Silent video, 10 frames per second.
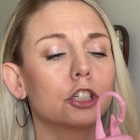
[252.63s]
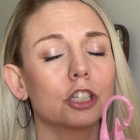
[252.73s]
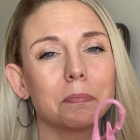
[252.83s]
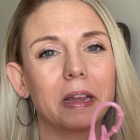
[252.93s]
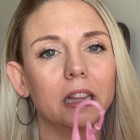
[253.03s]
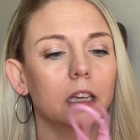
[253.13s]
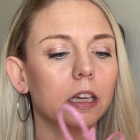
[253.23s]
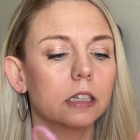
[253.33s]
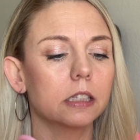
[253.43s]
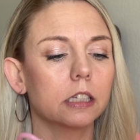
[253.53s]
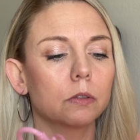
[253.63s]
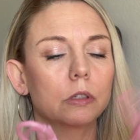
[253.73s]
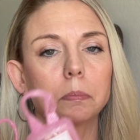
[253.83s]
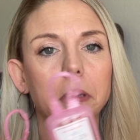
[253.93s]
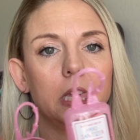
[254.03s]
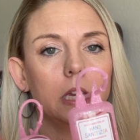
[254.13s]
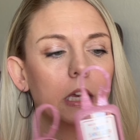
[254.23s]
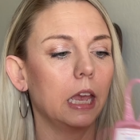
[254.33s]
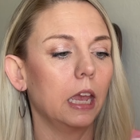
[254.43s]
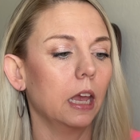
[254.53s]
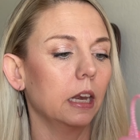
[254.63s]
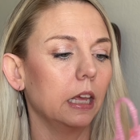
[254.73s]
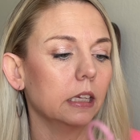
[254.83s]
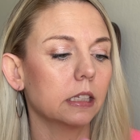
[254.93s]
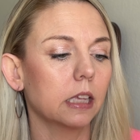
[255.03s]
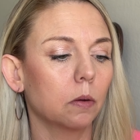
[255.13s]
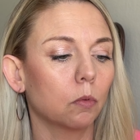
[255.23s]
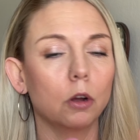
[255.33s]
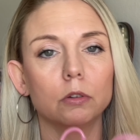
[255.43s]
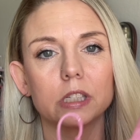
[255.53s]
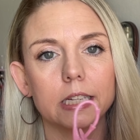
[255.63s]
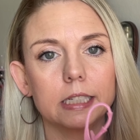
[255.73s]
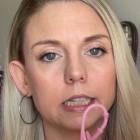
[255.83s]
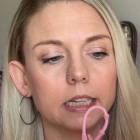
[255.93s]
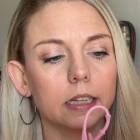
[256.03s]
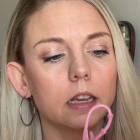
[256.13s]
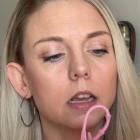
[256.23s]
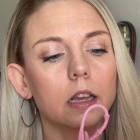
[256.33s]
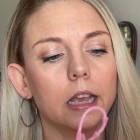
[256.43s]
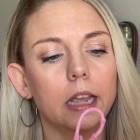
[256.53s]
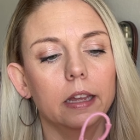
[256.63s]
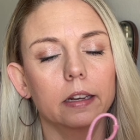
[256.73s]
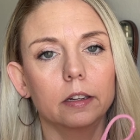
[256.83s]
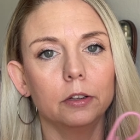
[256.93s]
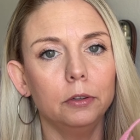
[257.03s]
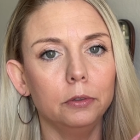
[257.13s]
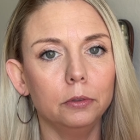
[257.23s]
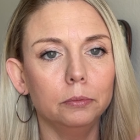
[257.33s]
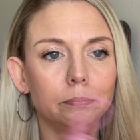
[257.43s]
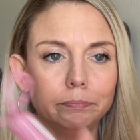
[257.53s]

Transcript: just mainly because this was pink and it said rose scented, and who